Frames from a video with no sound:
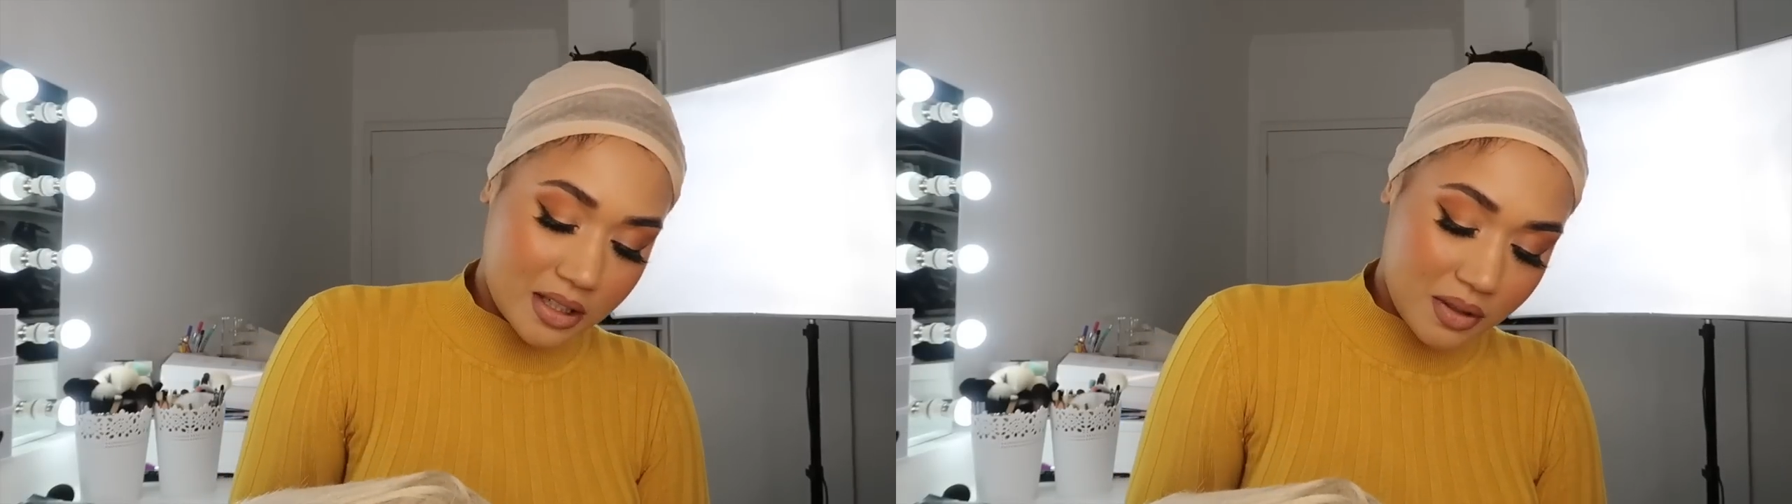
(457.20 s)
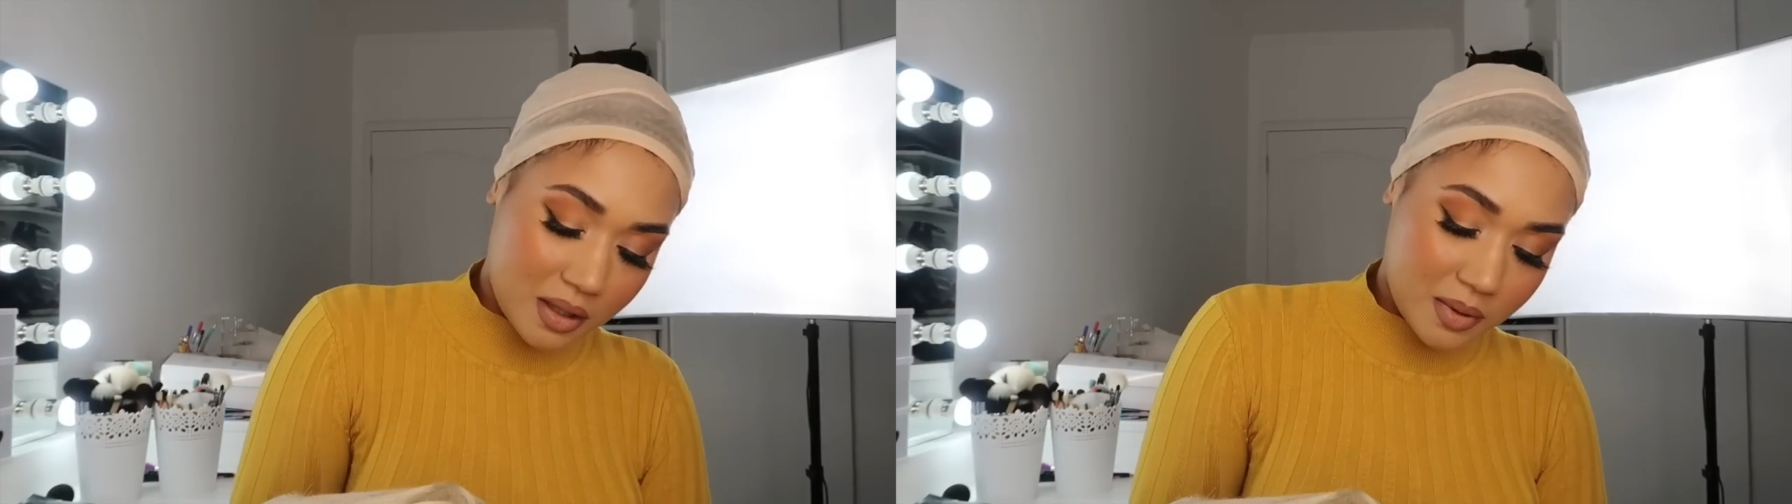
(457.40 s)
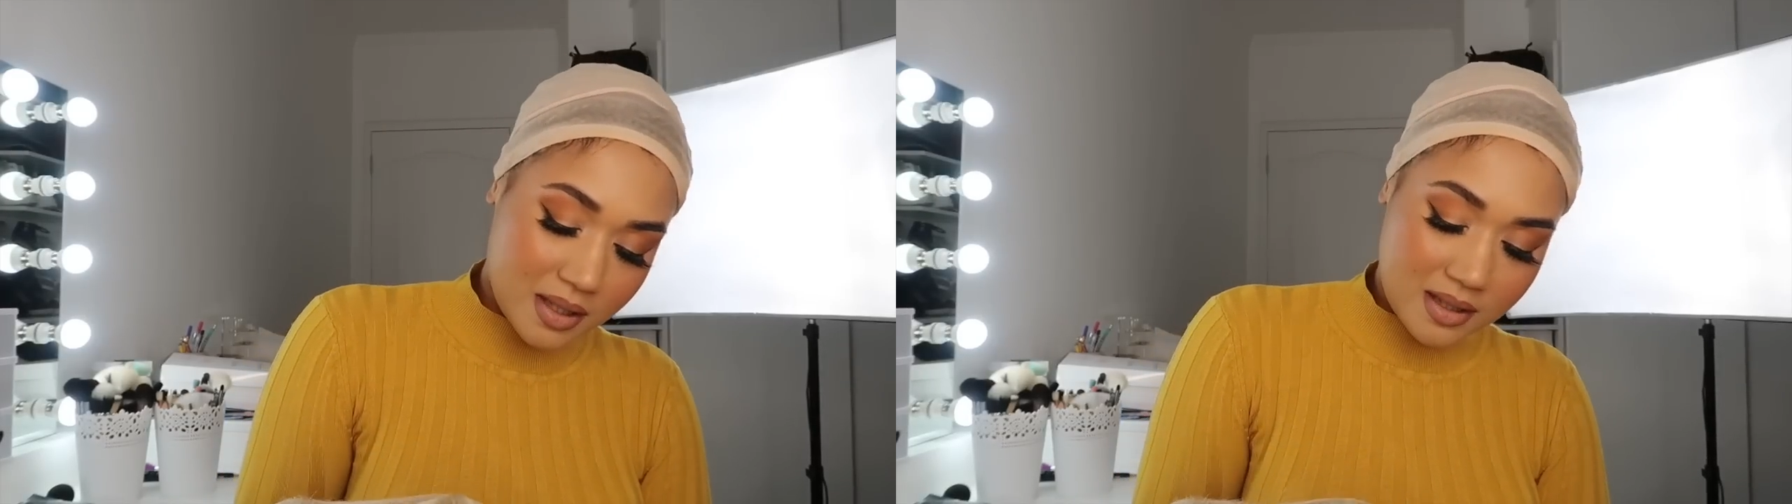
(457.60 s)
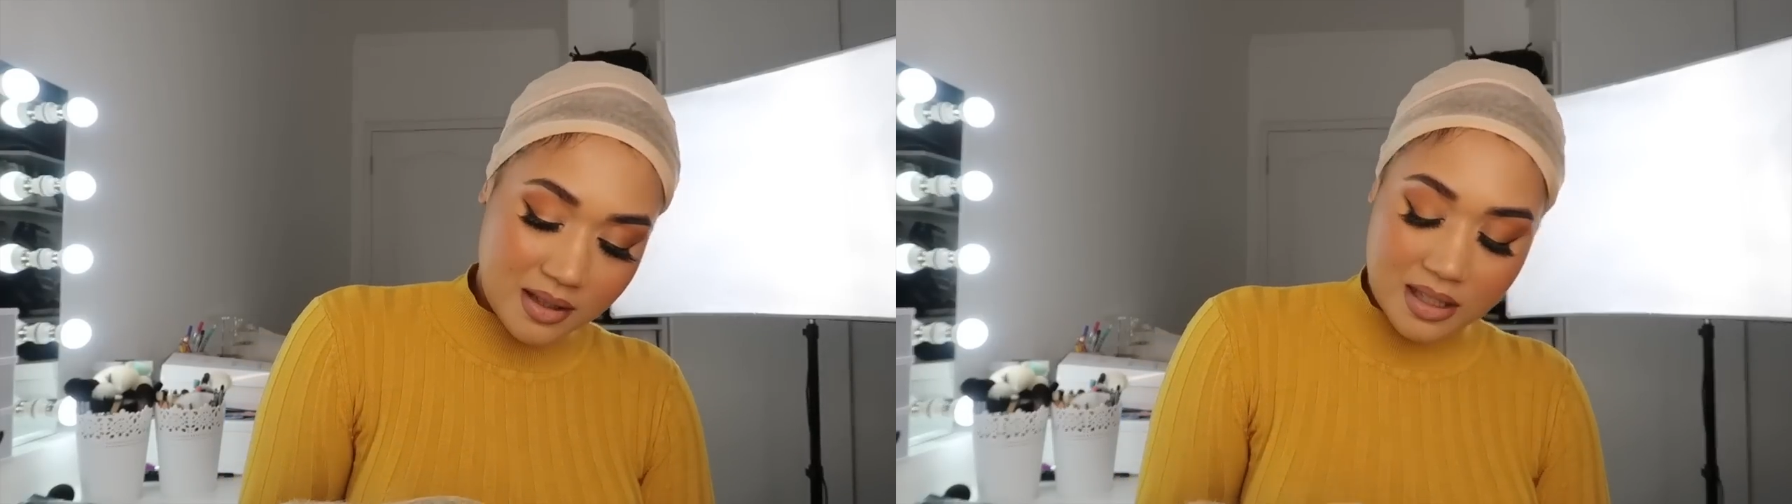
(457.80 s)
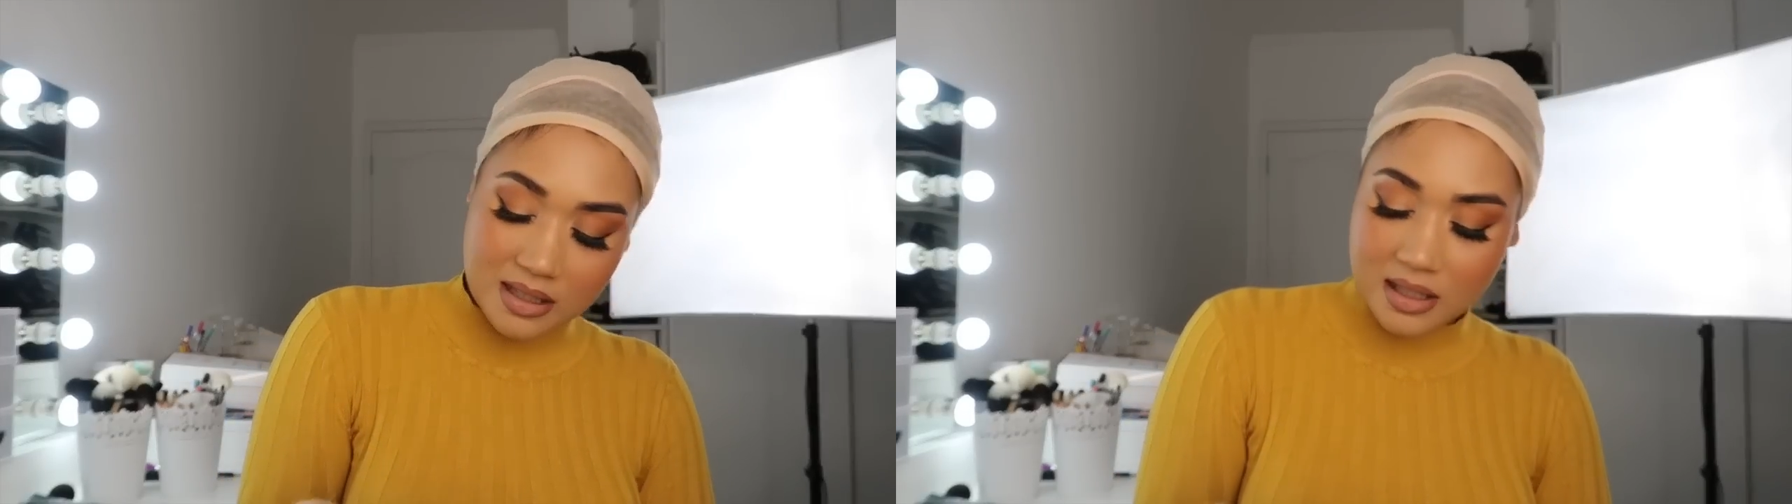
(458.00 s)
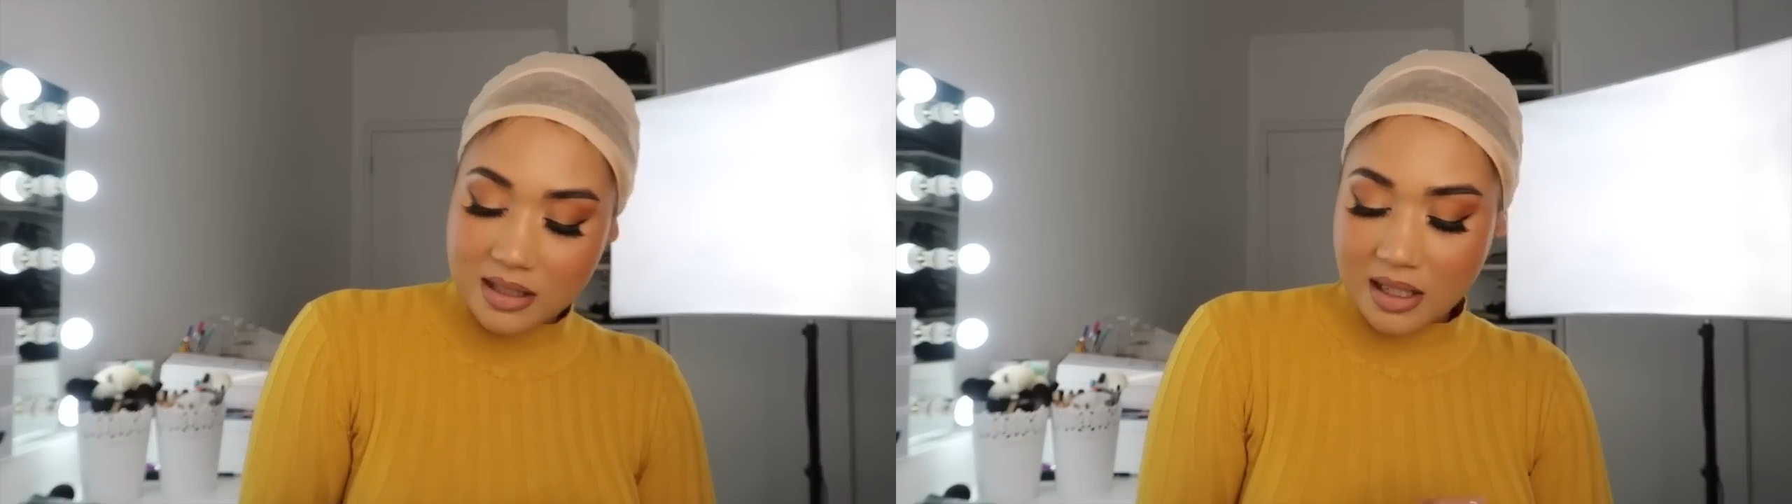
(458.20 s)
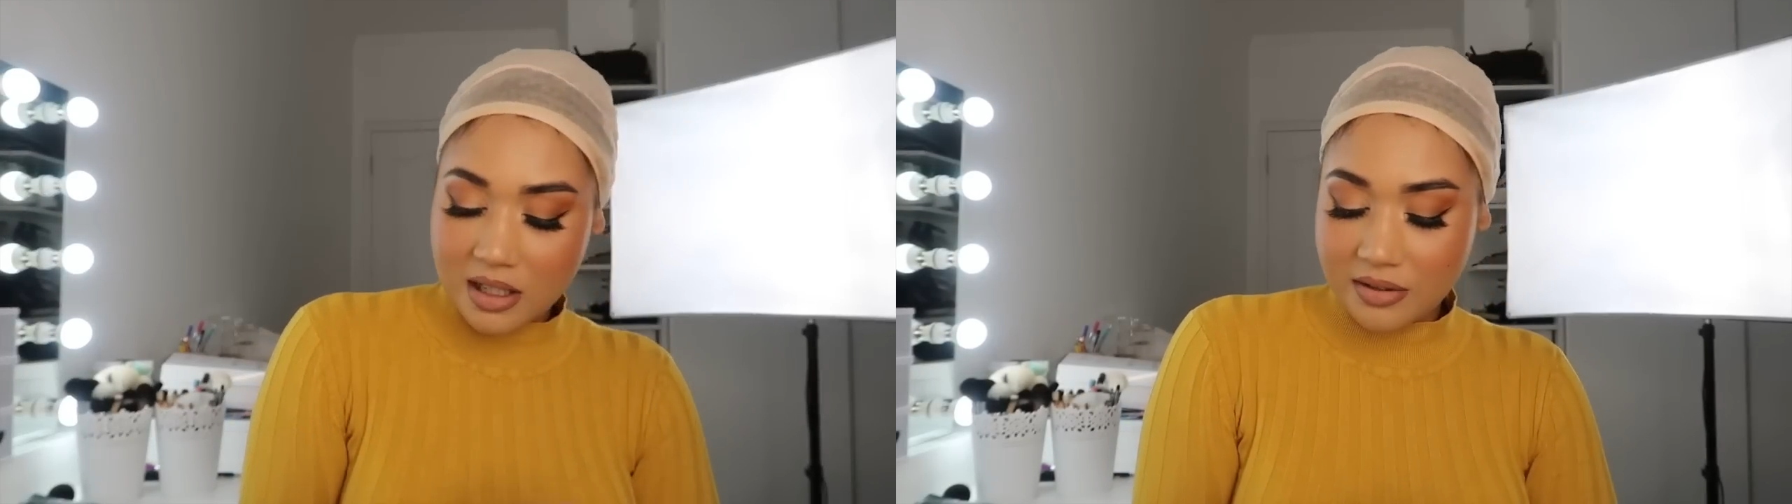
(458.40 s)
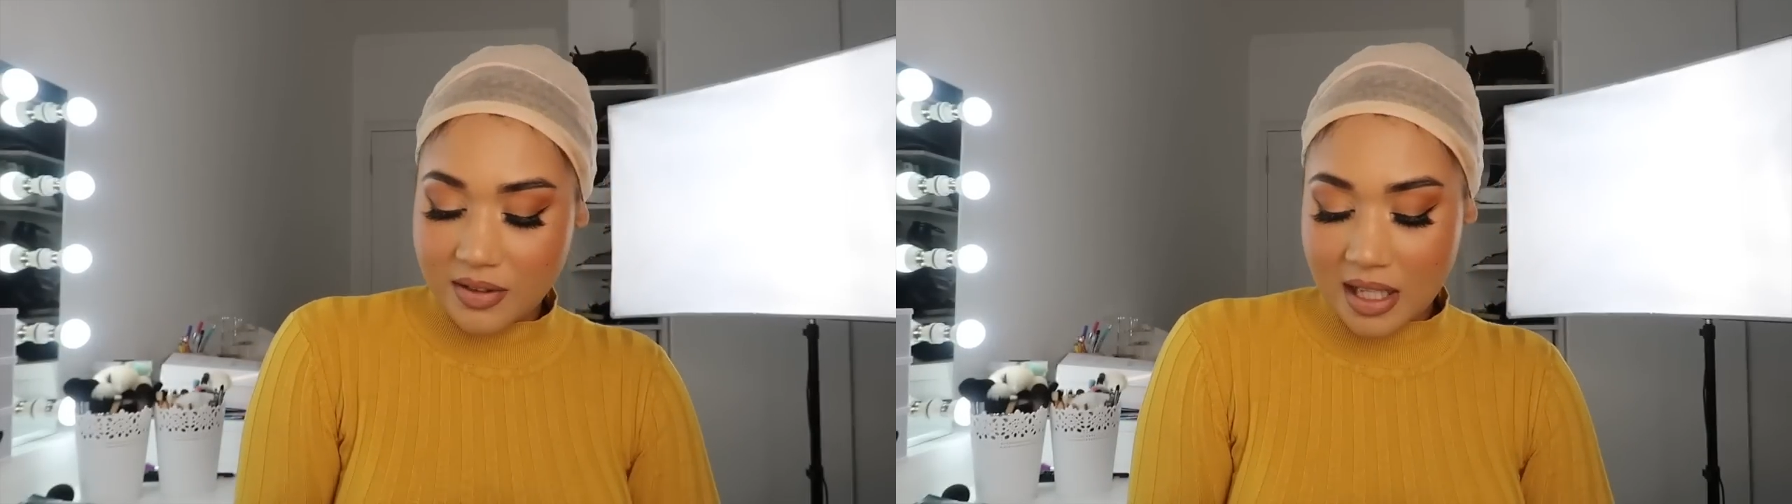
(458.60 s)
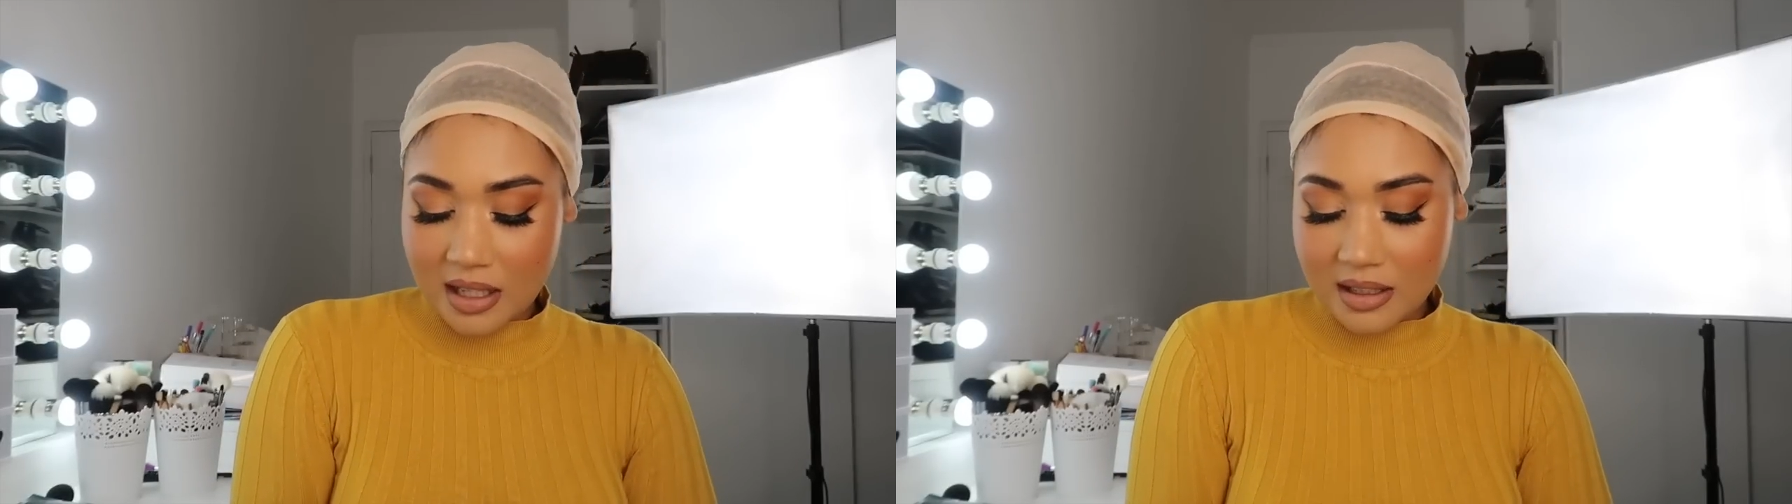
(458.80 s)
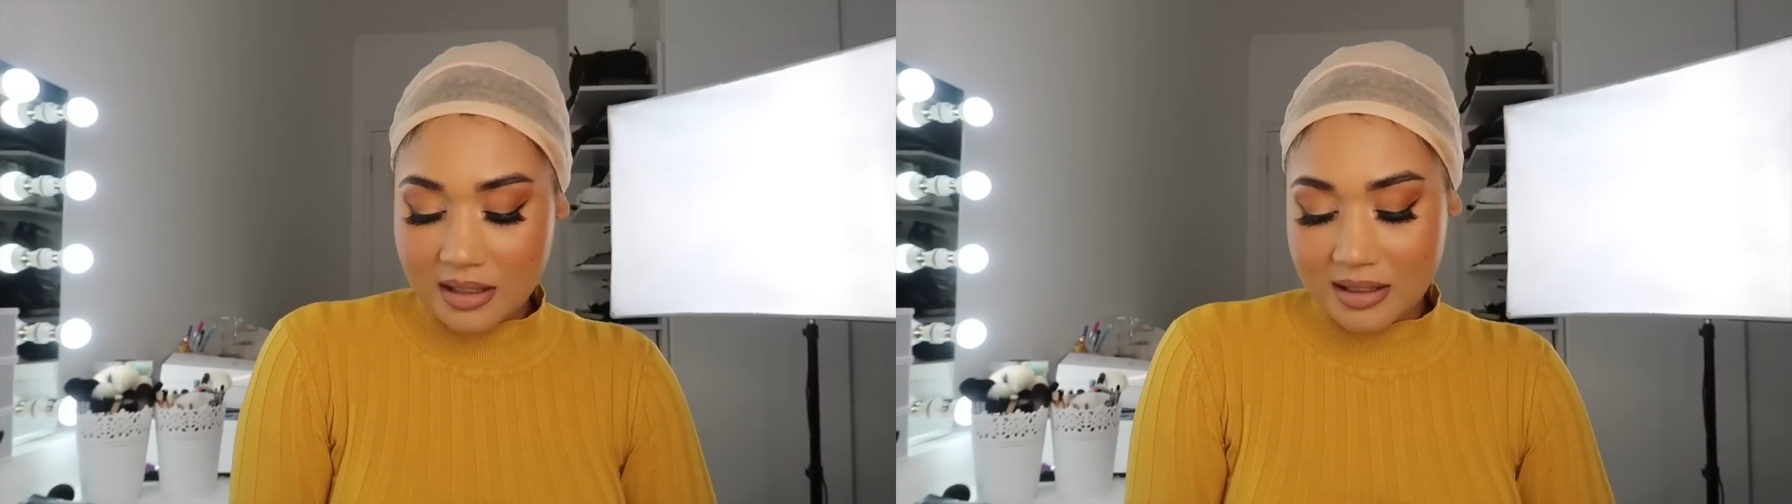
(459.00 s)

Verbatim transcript: I know that with synthetic kind of hair,